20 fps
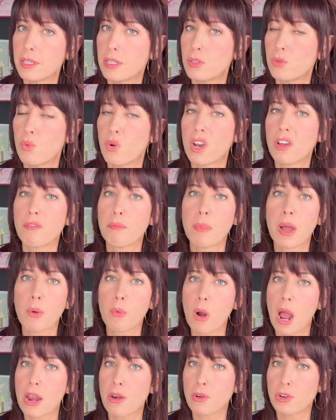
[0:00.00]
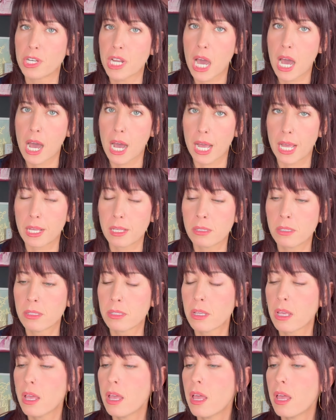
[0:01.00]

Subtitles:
is one of my ride or dies.